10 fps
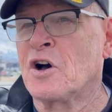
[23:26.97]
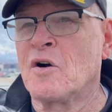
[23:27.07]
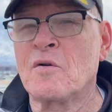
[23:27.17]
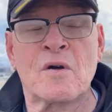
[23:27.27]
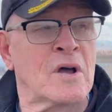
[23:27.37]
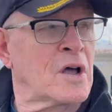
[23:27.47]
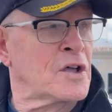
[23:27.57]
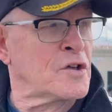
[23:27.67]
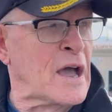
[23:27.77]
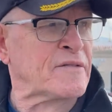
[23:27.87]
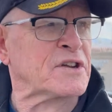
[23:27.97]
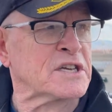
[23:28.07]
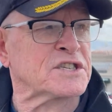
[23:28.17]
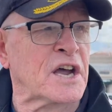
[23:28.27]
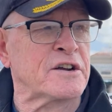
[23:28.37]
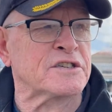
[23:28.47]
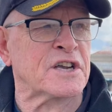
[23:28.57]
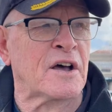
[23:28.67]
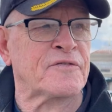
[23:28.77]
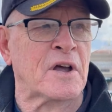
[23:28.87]
so you have to consign
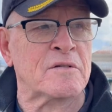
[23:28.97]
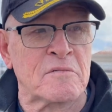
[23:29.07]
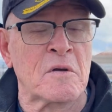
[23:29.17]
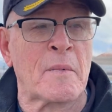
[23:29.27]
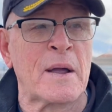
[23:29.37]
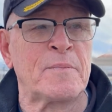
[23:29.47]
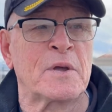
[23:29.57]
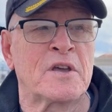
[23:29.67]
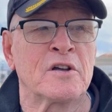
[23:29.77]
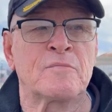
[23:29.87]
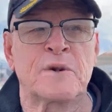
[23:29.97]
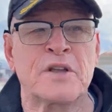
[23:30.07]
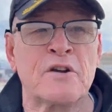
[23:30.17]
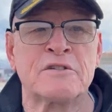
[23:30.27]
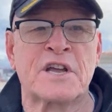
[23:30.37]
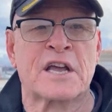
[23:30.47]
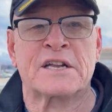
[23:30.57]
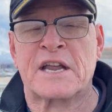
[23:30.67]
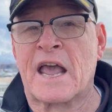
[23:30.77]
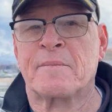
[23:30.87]
yourself that you might be killed, but you don't take
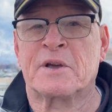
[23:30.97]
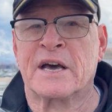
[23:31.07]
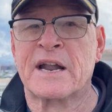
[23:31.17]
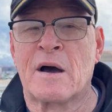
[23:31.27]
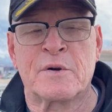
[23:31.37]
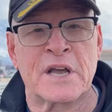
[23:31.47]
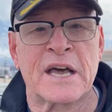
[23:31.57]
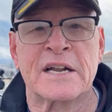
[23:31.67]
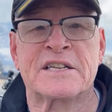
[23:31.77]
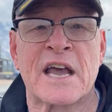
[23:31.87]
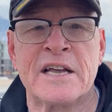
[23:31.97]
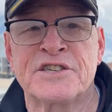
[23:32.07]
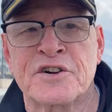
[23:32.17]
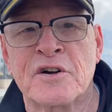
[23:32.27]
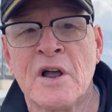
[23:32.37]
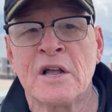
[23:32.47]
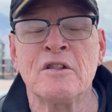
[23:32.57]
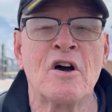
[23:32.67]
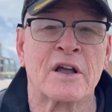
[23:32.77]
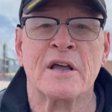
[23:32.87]
a damn gun out when you got a taser.
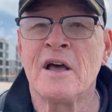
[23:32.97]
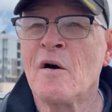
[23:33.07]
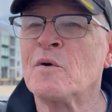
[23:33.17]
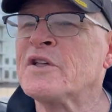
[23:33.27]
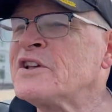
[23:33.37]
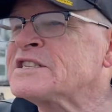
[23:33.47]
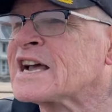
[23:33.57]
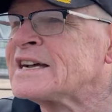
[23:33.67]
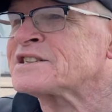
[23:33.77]
Look, what are these?